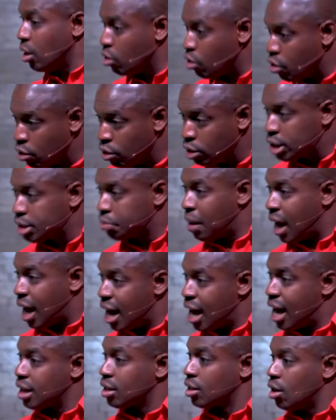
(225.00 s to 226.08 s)
used by
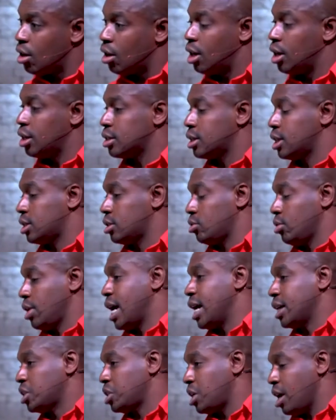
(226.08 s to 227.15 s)
our God to
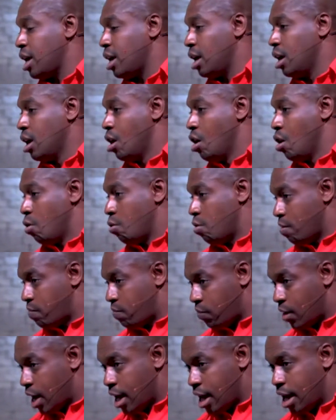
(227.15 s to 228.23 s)
actually
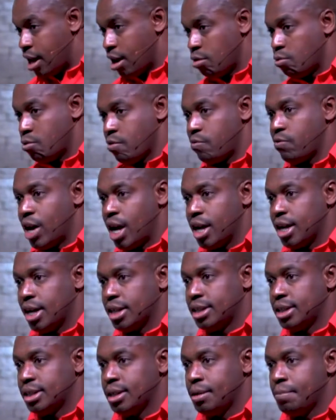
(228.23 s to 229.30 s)
refine
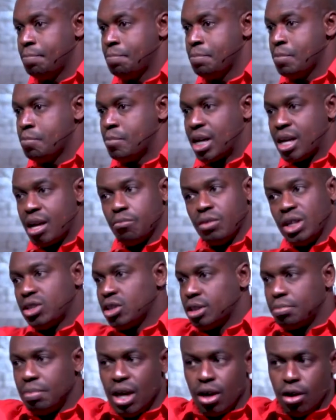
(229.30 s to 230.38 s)
us. But can we
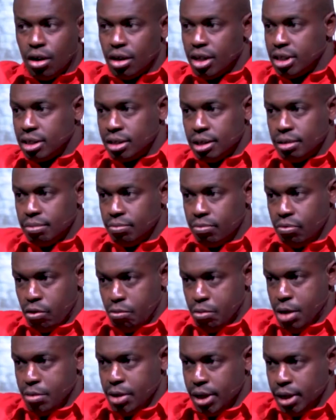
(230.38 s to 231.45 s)
just be honest for a
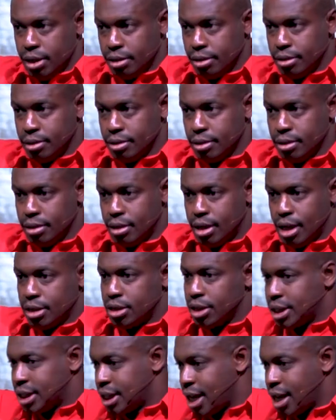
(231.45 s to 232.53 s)
moment and
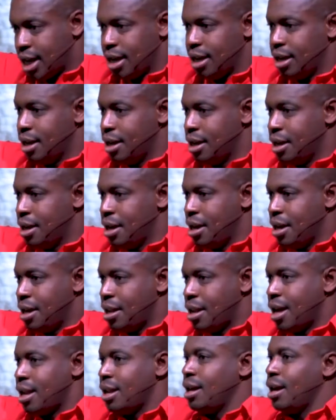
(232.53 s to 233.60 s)
just say
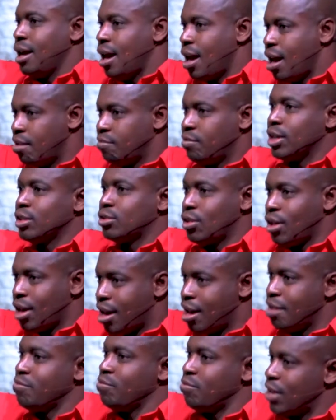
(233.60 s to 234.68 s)
that having to
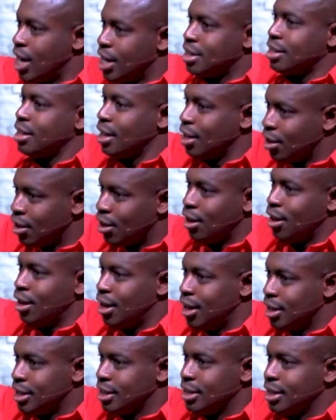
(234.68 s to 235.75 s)
have faith in
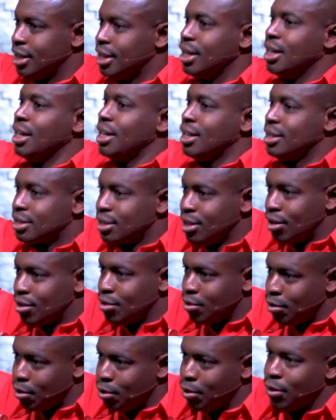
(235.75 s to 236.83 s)
God is not
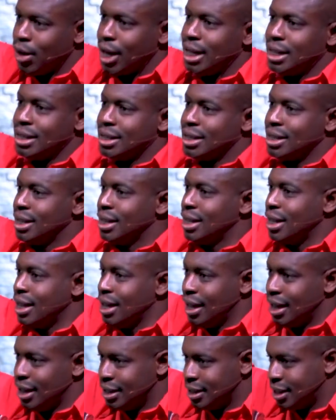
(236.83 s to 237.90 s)
always
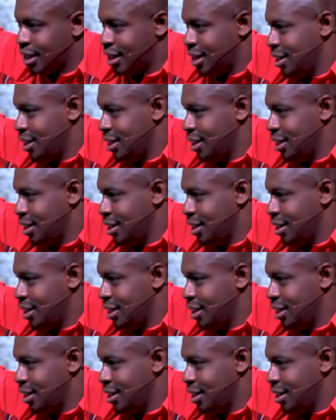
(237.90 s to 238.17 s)
easy.